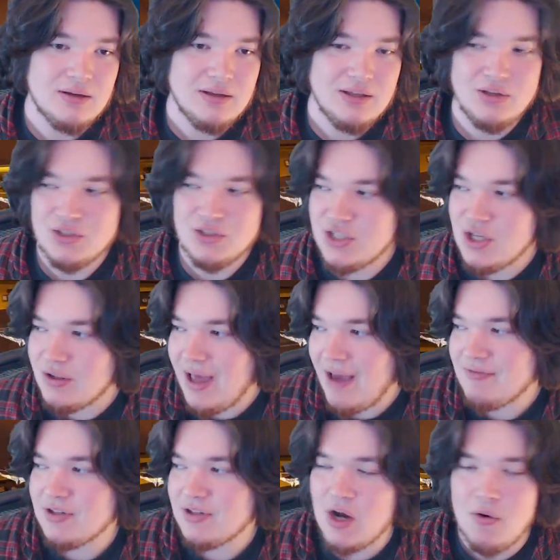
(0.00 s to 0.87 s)
You still
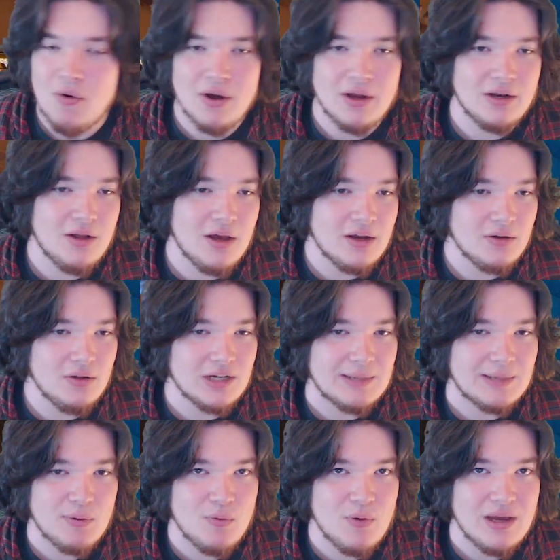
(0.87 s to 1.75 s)
have to go online and
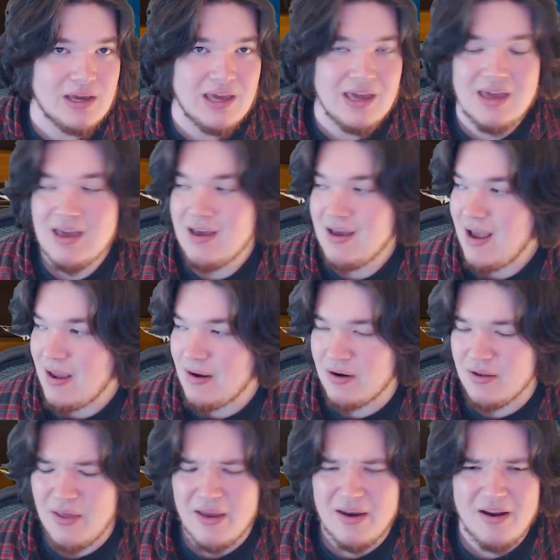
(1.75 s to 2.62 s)
look up a wiki,
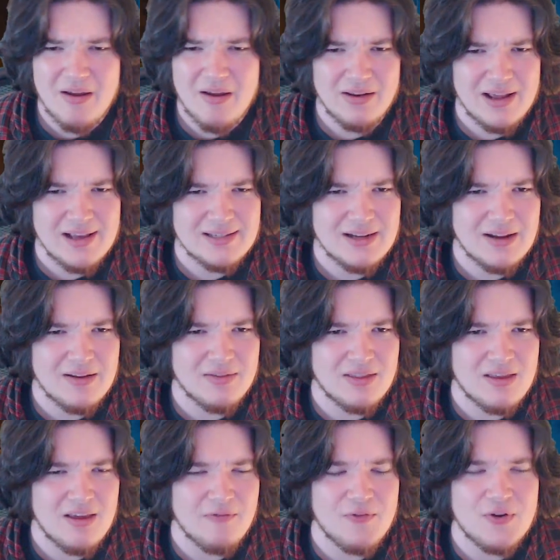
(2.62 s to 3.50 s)
and at last,
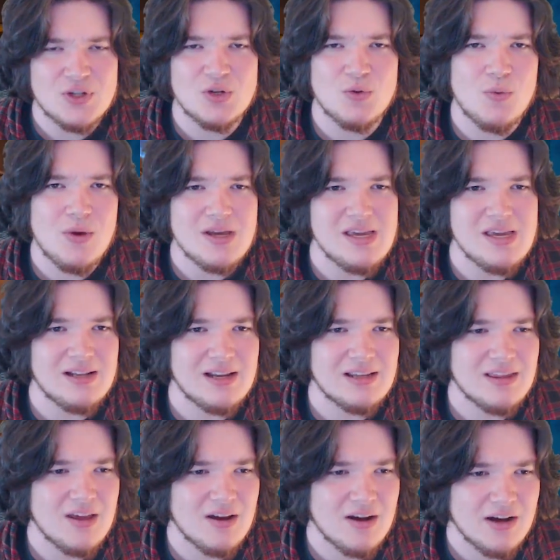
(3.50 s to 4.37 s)
the official wiki,
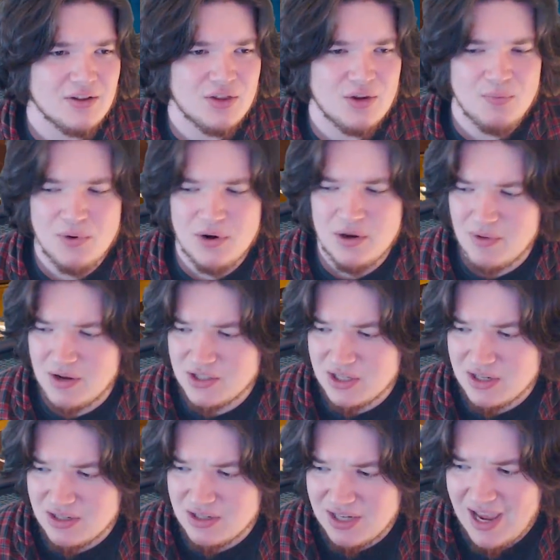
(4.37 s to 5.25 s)
like, the author pretty
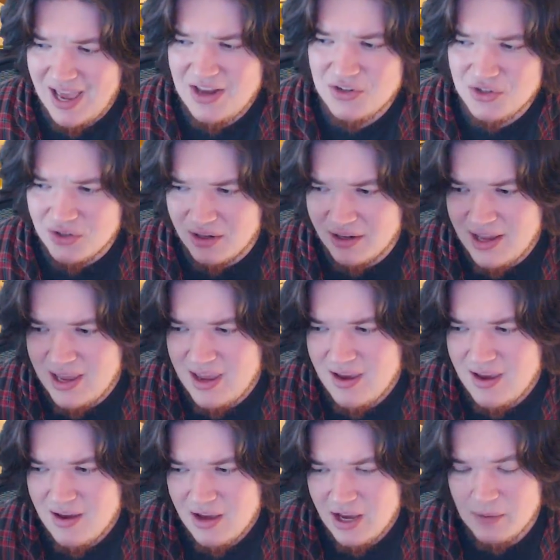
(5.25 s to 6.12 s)
much
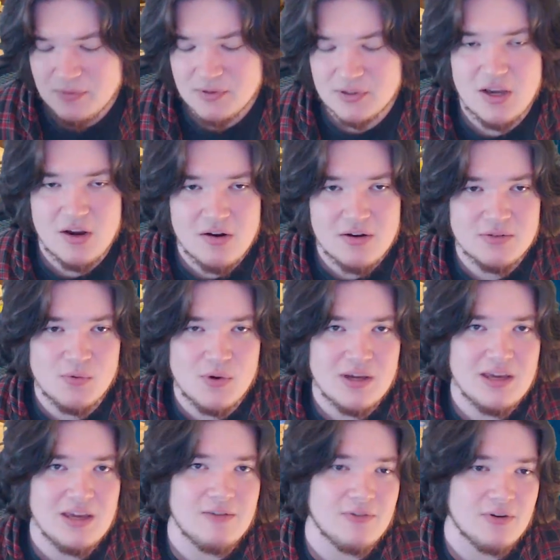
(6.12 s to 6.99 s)
intentionally obscures
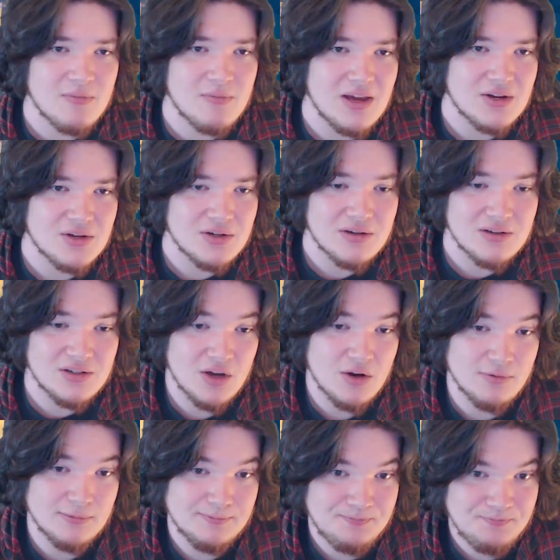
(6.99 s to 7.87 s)
wiki information.
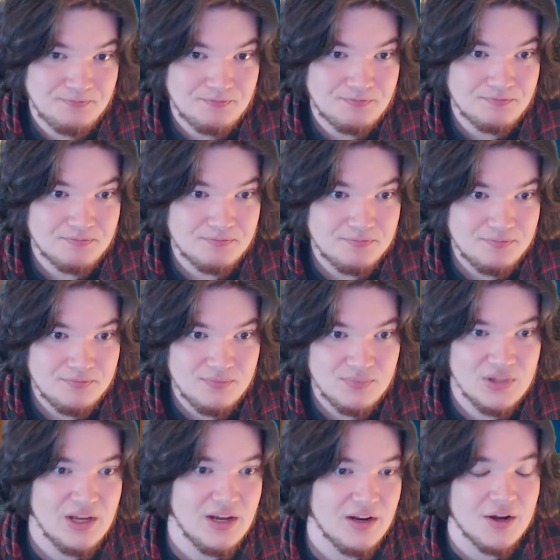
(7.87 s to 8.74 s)
So,
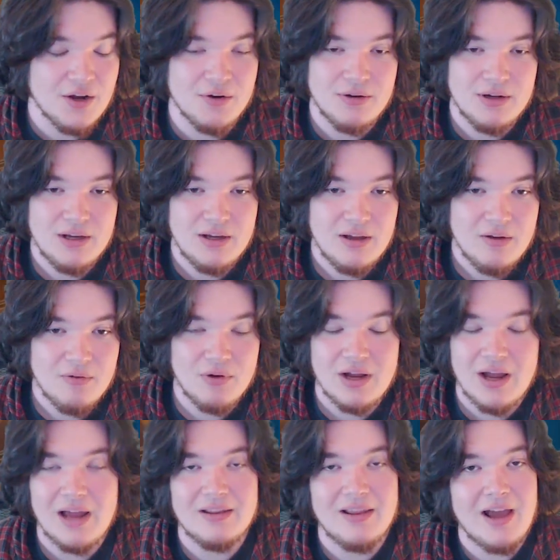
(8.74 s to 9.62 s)
you know,
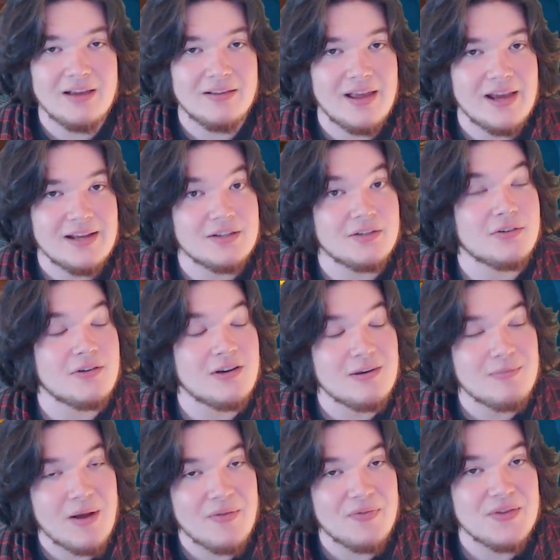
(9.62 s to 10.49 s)
I like to
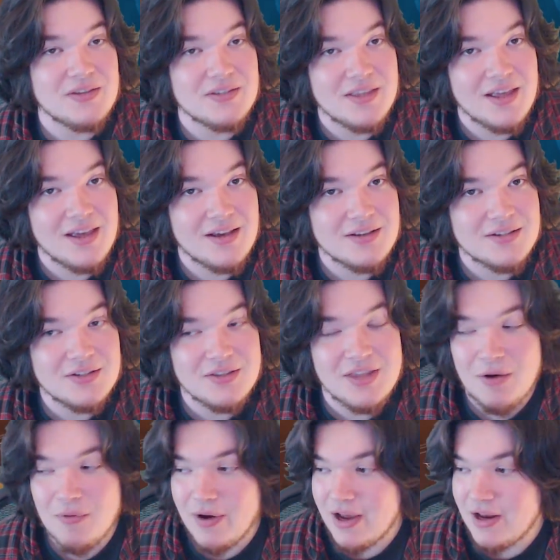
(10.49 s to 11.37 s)
learn about these things, so
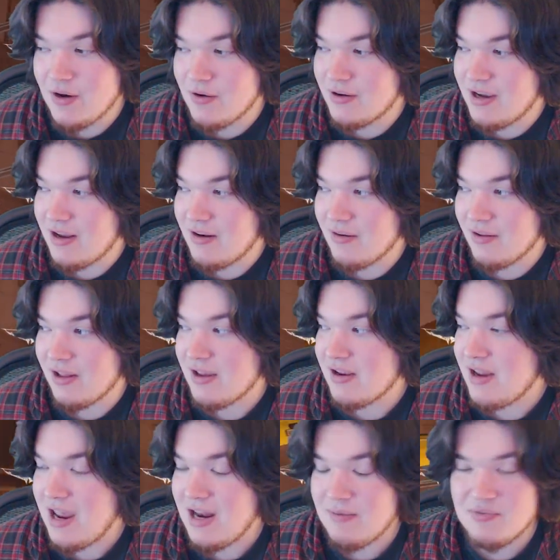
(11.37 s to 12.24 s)
that way I don't get,
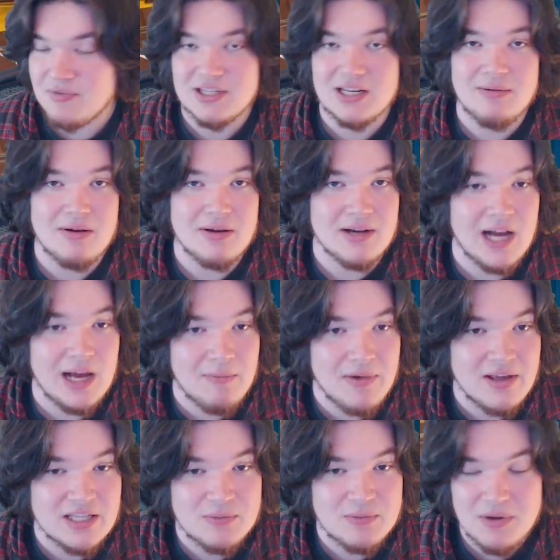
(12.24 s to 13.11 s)
like, 80% of my
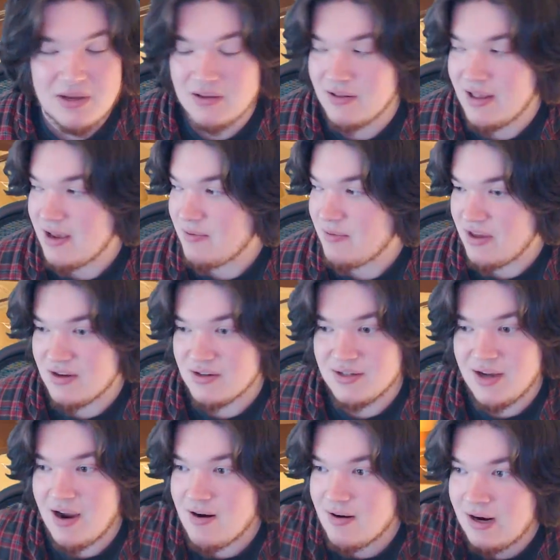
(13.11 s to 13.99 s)
comments being, like, the
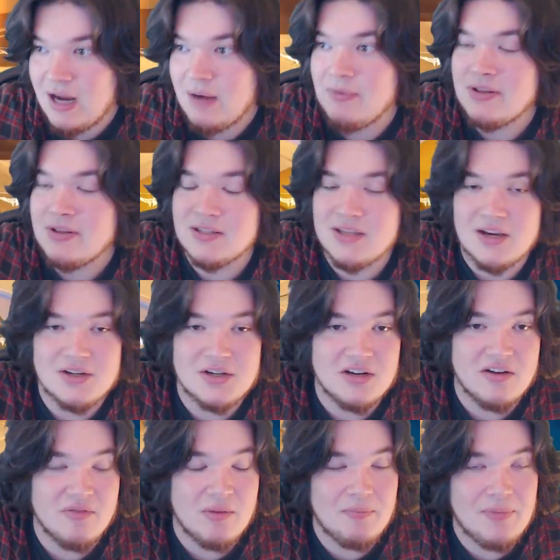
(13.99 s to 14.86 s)
entire comment
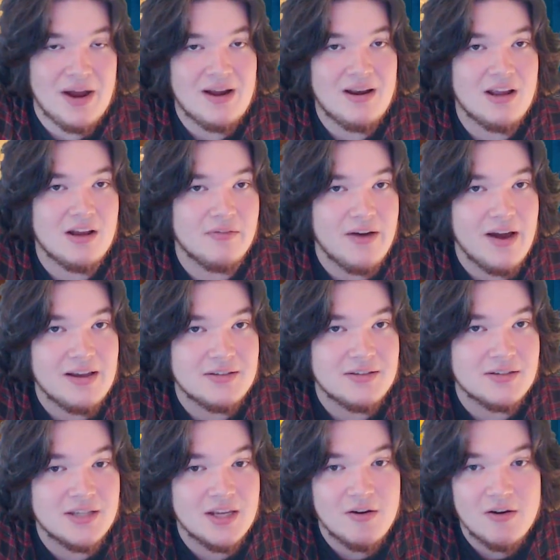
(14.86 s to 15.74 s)
section of the Binding of
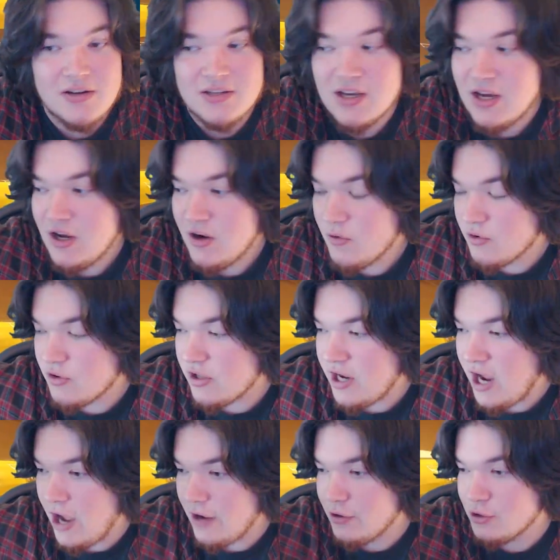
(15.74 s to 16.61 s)
Isaac series, with,
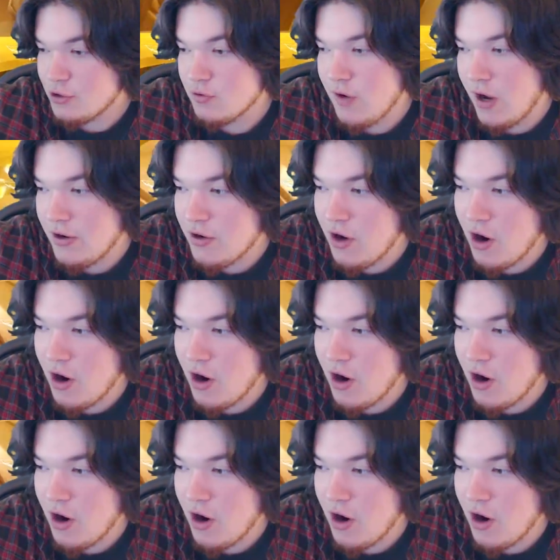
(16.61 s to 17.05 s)
like, how did you not